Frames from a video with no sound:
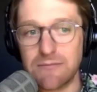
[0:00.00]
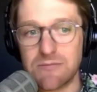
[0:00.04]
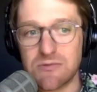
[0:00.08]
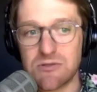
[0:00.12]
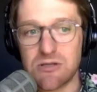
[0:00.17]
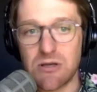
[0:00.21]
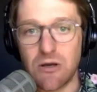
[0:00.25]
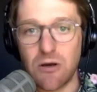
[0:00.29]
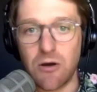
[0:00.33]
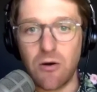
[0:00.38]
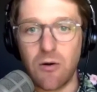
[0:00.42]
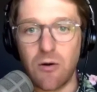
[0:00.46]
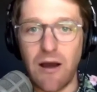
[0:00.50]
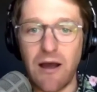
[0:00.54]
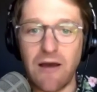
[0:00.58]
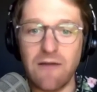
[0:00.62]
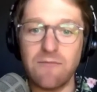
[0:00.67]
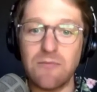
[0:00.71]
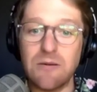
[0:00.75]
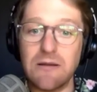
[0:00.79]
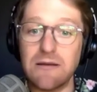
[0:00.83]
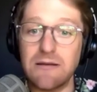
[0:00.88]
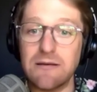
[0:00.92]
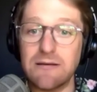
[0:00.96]
So
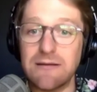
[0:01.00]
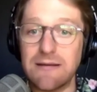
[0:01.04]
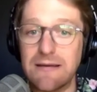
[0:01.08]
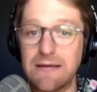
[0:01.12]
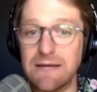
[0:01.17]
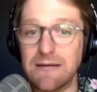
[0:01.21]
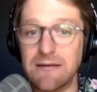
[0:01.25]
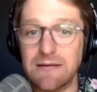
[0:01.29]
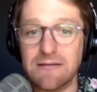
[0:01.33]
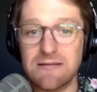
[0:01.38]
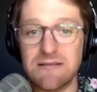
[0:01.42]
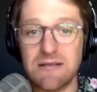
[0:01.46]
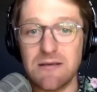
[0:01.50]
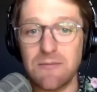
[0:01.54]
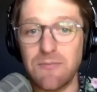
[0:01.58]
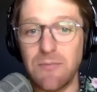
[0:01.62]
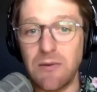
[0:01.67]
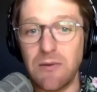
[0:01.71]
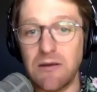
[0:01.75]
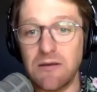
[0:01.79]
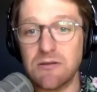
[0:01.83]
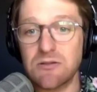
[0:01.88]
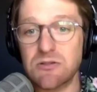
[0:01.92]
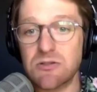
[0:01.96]
I've been digging deep
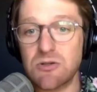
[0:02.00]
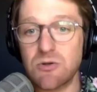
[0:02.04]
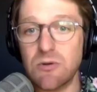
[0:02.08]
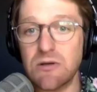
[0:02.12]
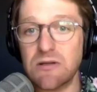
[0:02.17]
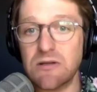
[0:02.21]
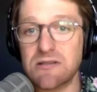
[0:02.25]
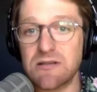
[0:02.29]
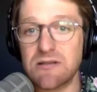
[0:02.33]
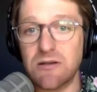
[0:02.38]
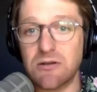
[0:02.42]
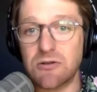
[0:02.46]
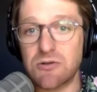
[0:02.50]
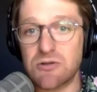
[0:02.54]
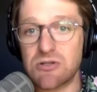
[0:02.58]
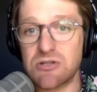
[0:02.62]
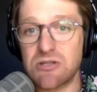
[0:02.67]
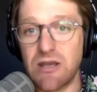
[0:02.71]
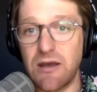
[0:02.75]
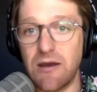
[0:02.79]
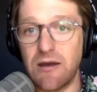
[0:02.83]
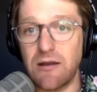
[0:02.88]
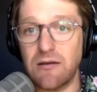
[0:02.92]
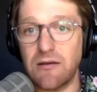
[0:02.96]
into it to
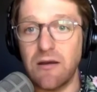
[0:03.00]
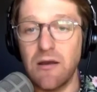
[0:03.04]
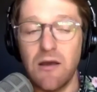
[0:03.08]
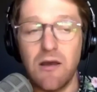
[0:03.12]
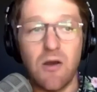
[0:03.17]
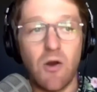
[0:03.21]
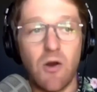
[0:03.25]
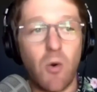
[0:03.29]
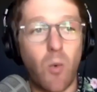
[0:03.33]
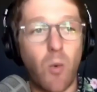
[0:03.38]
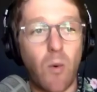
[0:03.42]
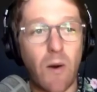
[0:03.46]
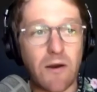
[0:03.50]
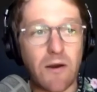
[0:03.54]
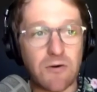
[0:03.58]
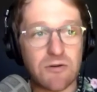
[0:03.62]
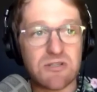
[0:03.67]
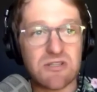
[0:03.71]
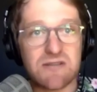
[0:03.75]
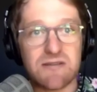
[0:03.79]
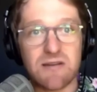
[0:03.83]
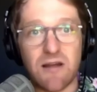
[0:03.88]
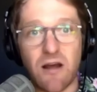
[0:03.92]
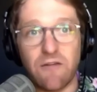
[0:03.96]
understand where
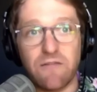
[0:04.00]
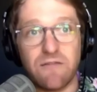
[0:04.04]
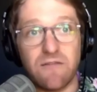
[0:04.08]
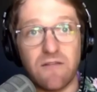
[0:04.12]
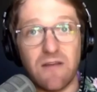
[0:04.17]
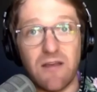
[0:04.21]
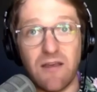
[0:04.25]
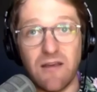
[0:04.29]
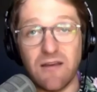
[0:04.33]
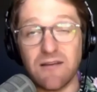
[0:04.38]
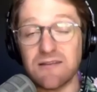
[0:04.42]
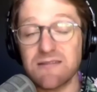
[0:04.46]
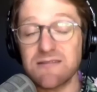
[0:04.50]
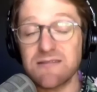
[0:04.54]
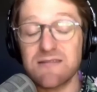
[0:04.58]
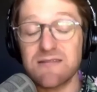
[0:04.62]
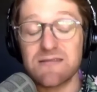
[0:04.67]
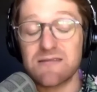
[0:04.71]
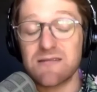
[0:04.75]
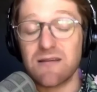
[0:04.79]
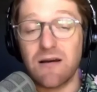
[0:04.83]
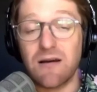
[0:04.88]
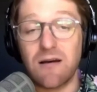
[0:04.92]
stuff is